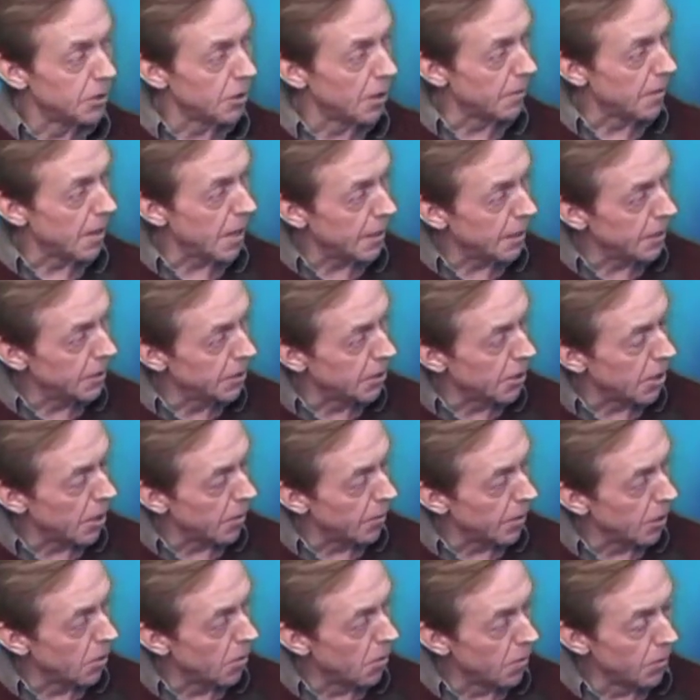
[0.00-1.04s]
So that is
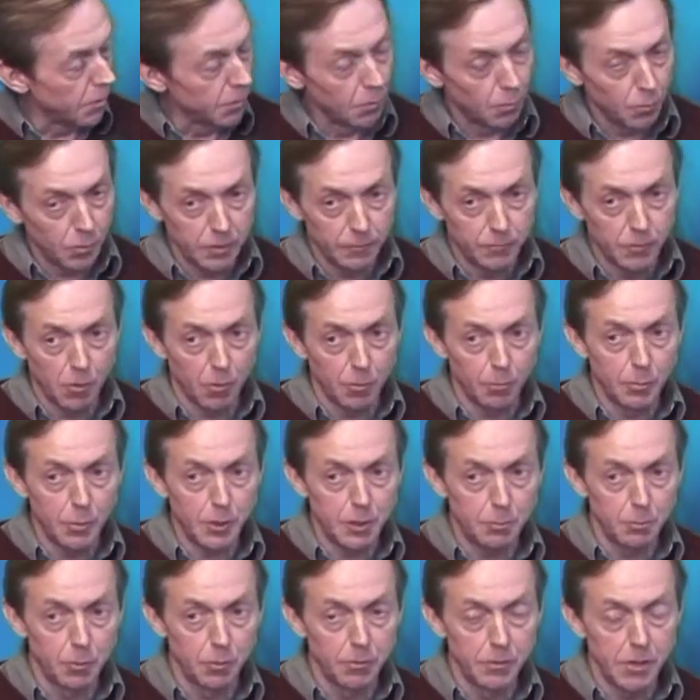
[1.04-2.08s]
going on. We've got
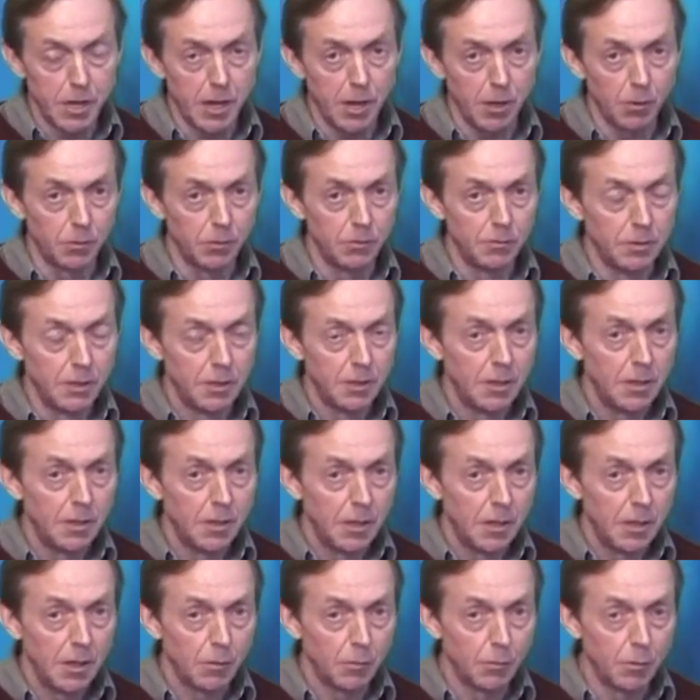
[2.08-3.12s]
people now
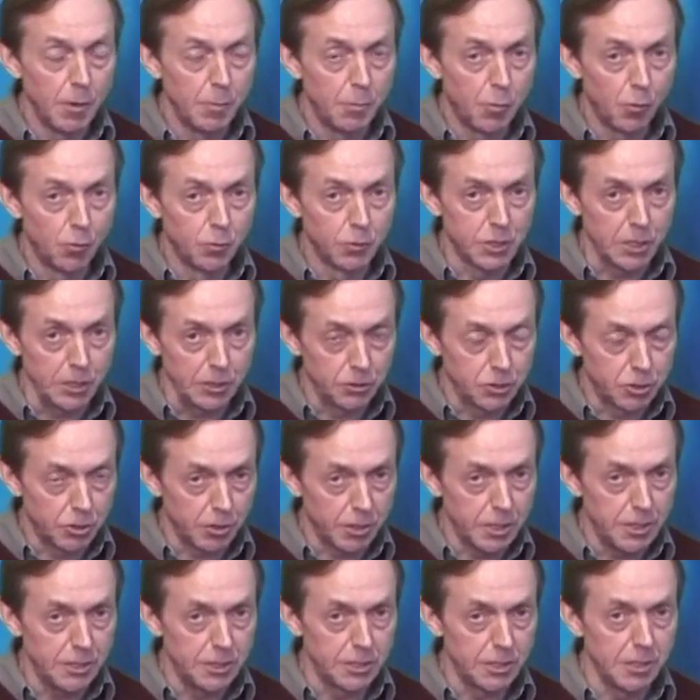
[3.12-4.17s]
reporting
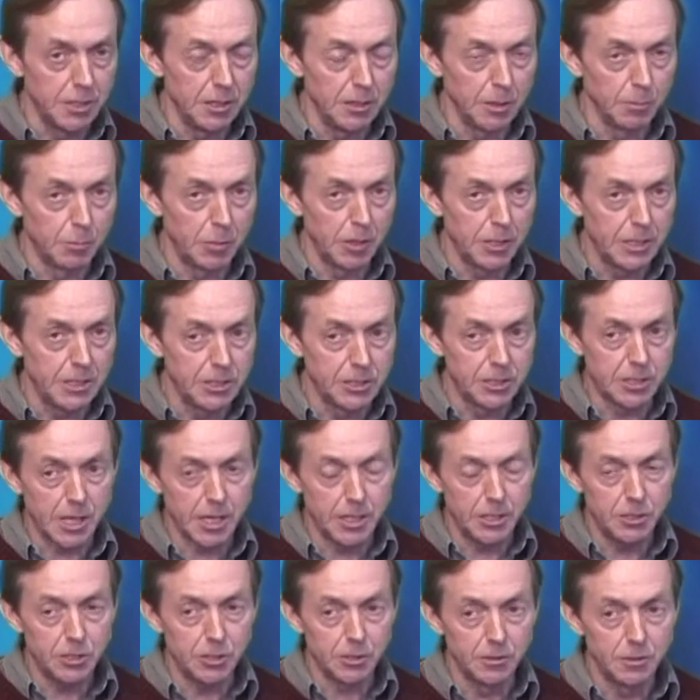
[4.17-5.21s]
treason in the police
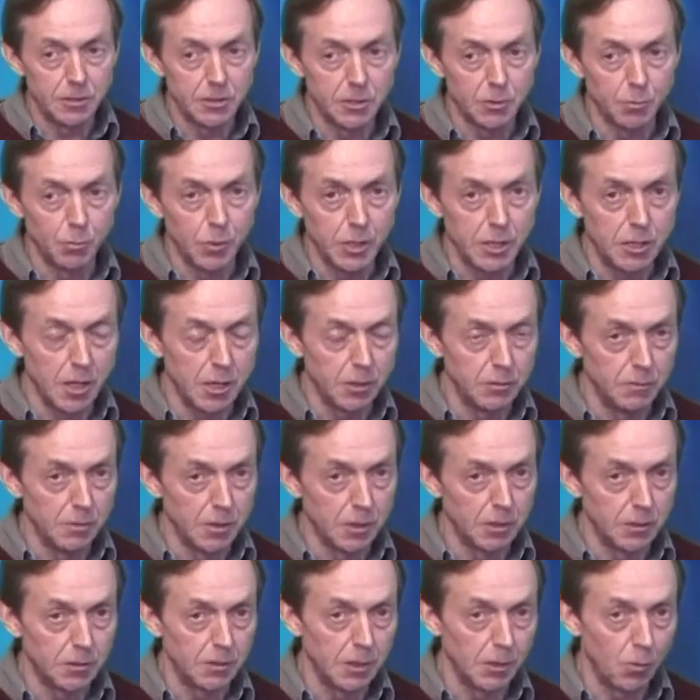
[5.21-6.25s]
stations, and we know
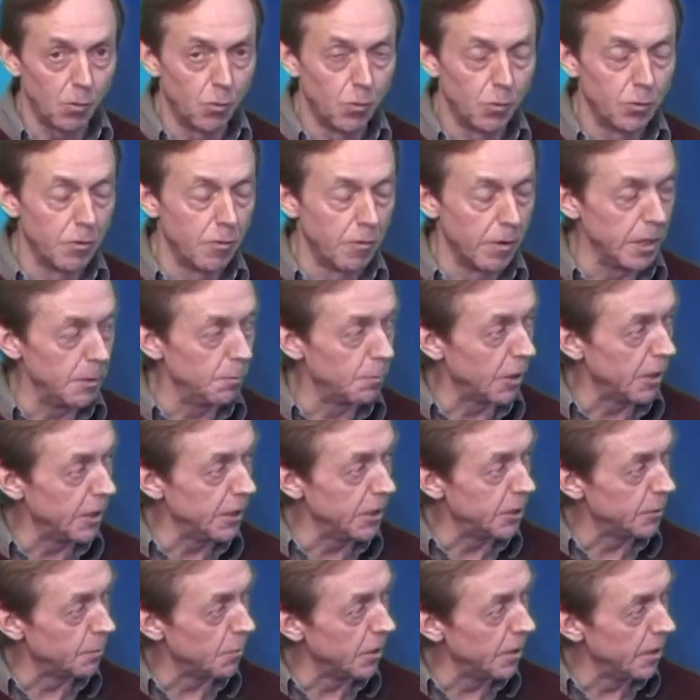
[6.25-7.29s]
that ordinary
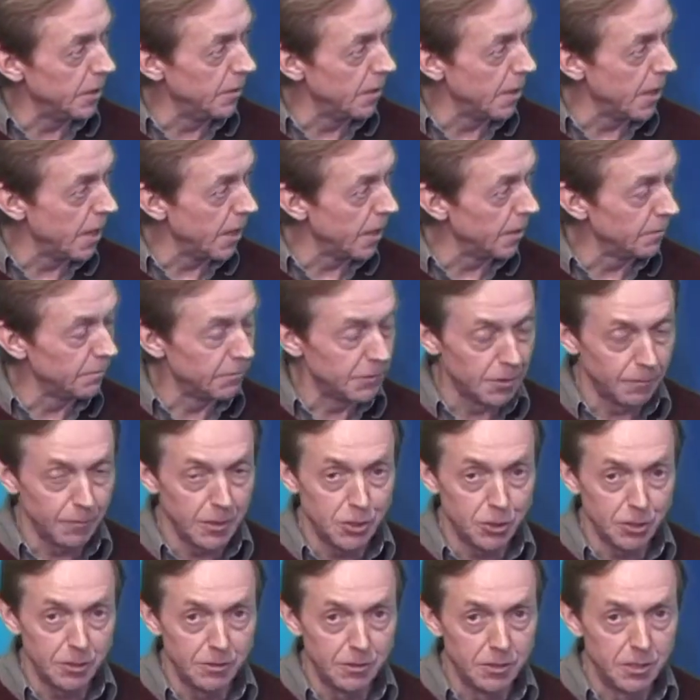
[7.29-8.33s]
policemen in their
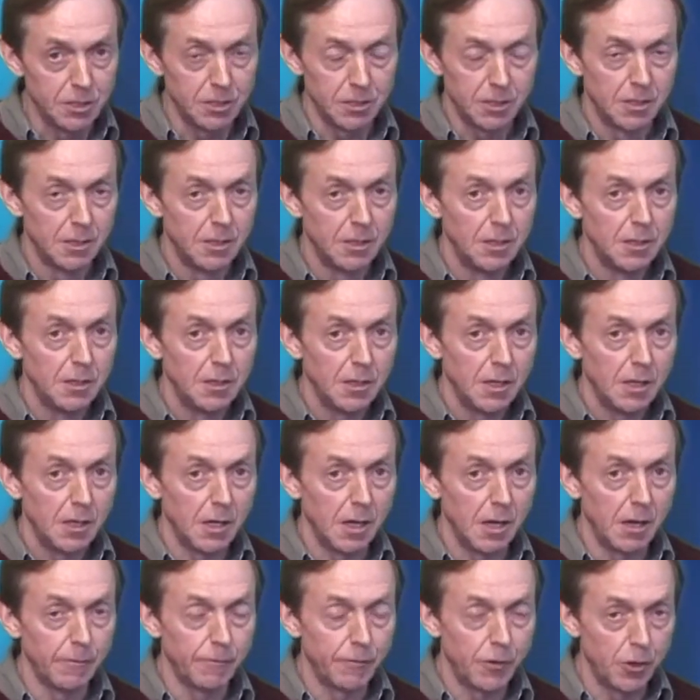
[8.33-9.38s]
divisions
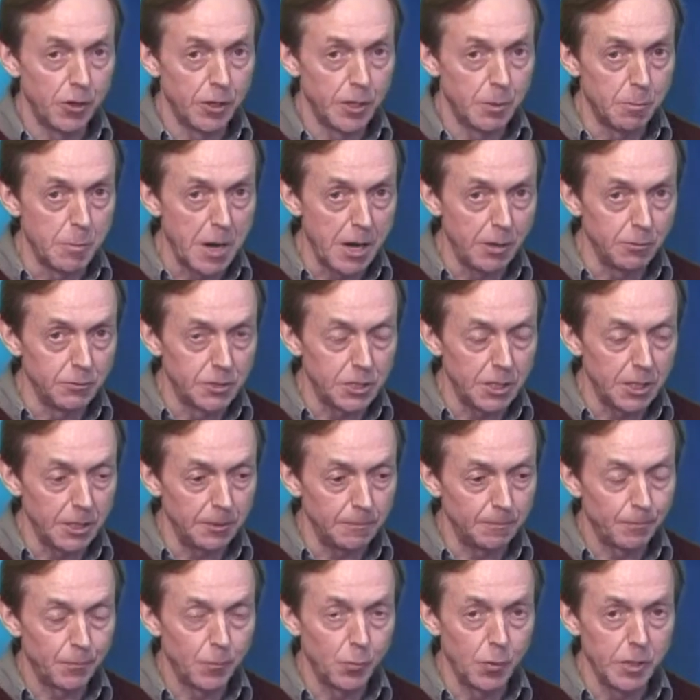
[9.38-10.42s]
have heard about
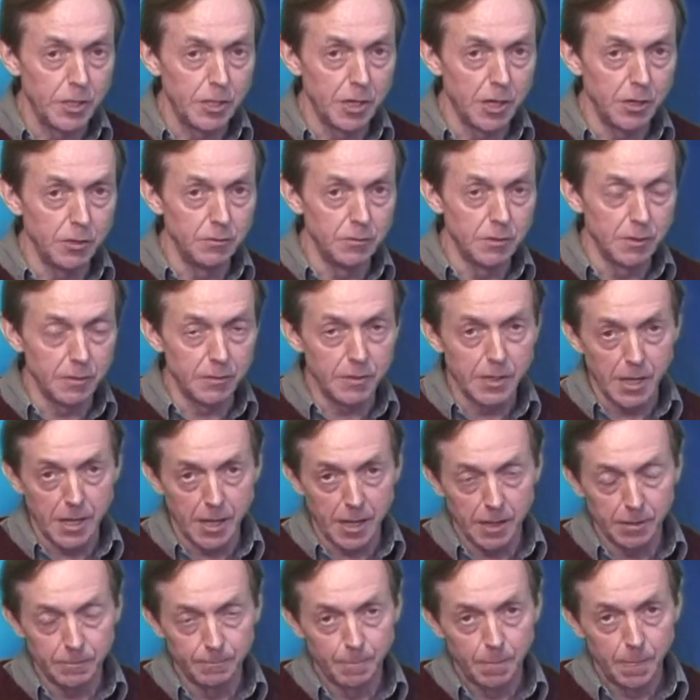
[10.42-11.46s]
it. We know that
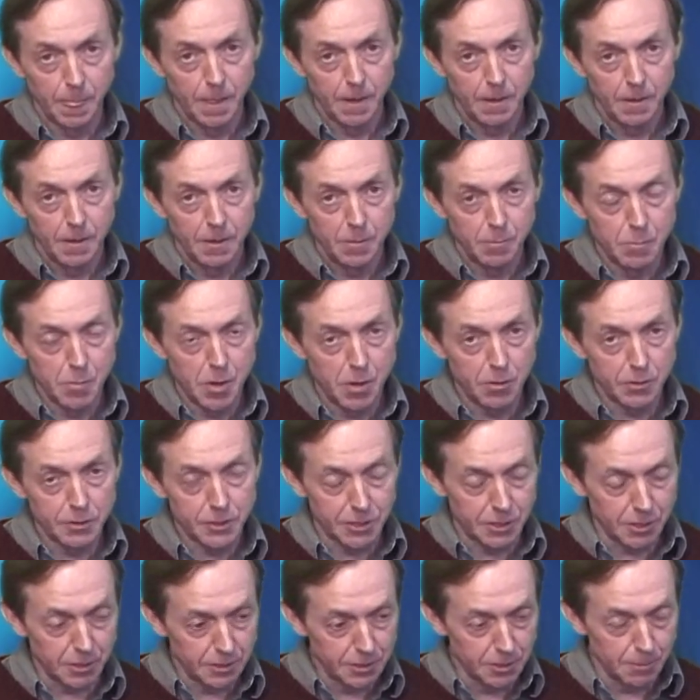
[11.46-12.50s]
their
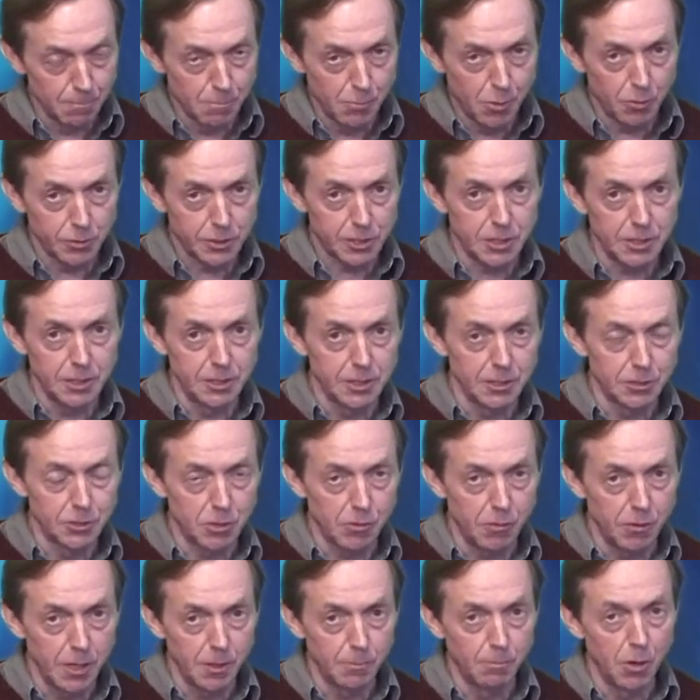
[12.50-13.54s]
masters and bosses are
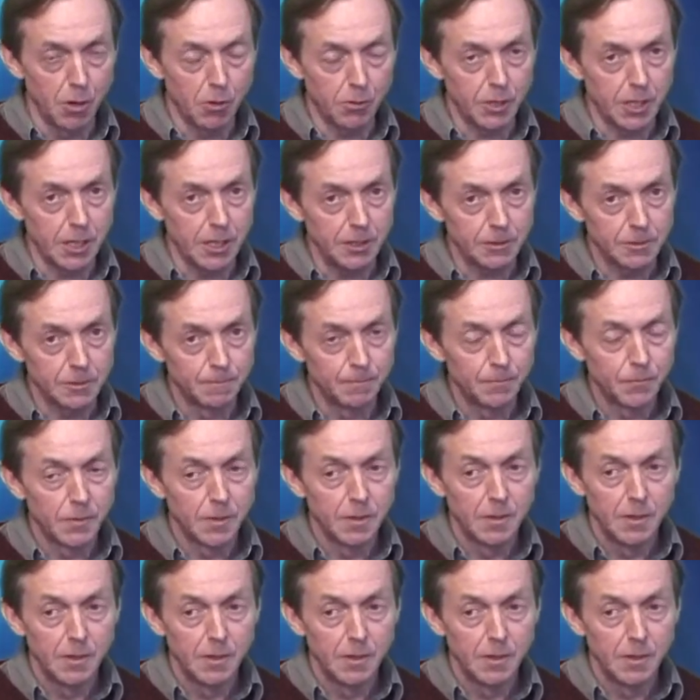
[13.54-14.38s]
trying to block it.